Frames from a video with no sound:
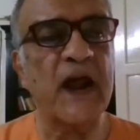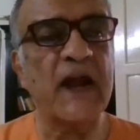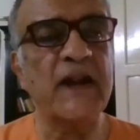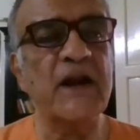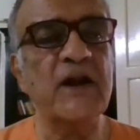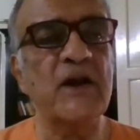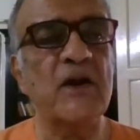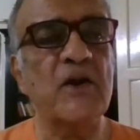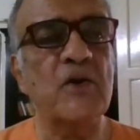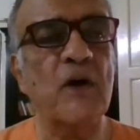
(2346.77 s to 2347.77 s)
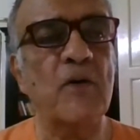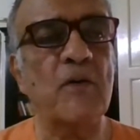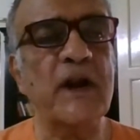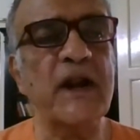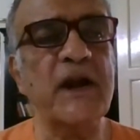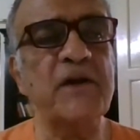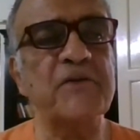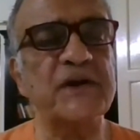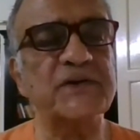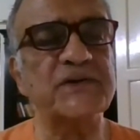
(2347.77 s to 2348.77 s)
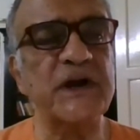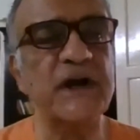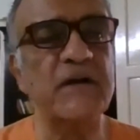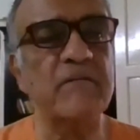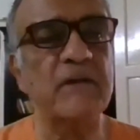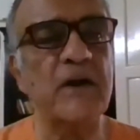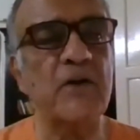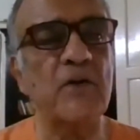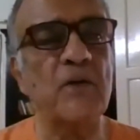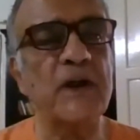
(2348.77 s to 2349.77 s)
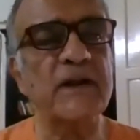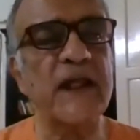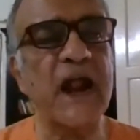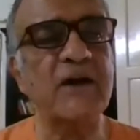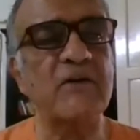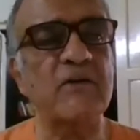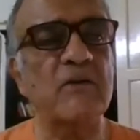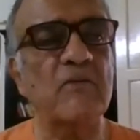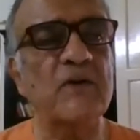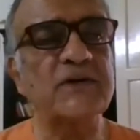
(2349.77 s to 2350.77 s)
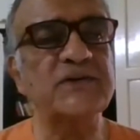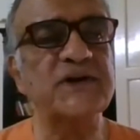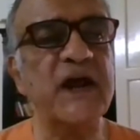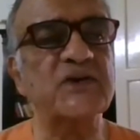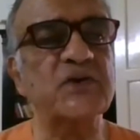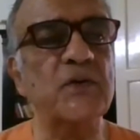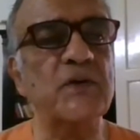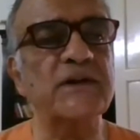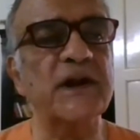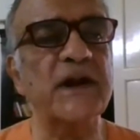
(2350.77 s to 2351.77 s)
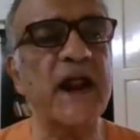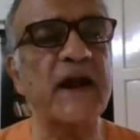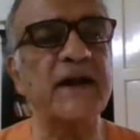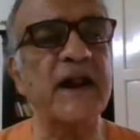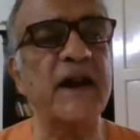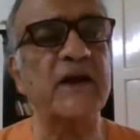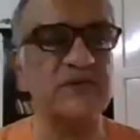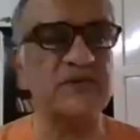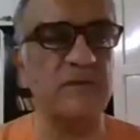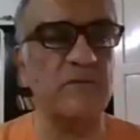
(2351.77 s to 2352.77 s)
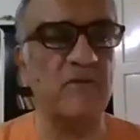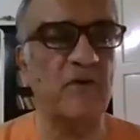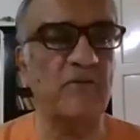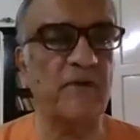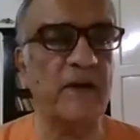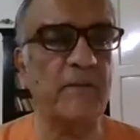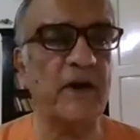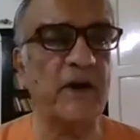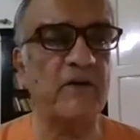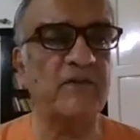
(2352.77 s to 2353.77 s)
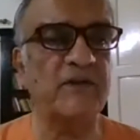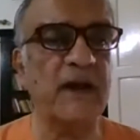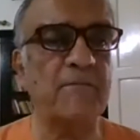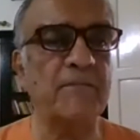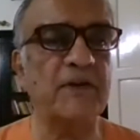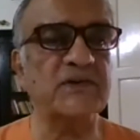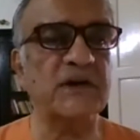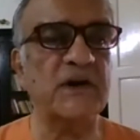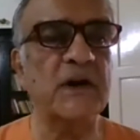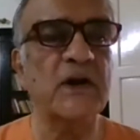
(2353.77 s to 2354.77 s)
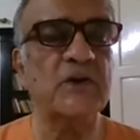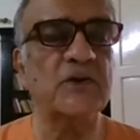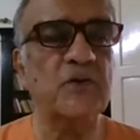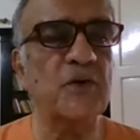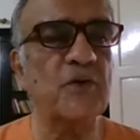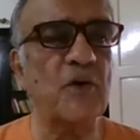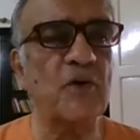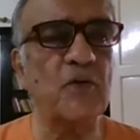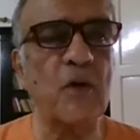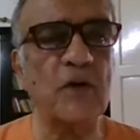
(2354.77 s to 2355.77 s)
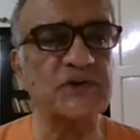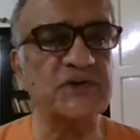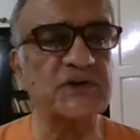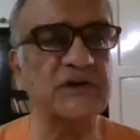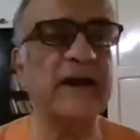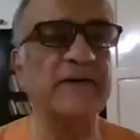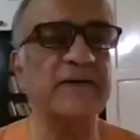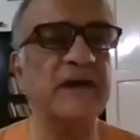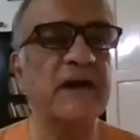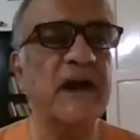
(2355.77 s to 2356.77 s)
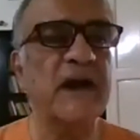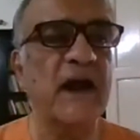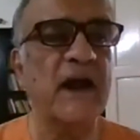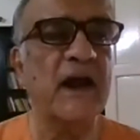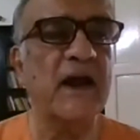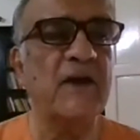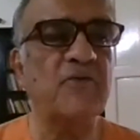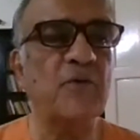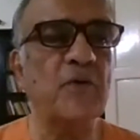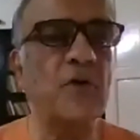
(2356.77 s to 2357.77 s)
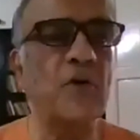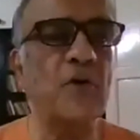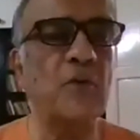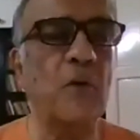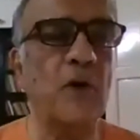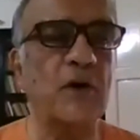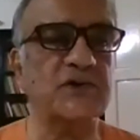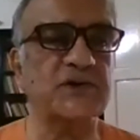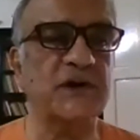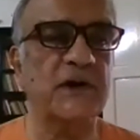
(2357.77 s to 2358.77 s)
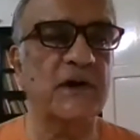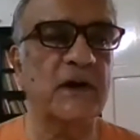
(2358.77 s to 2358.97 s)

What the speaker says: And then you are only interested in doing that which takes you in that direction of ambition, fulfillment of the ambition. So you don't watch anything else. If you don't watch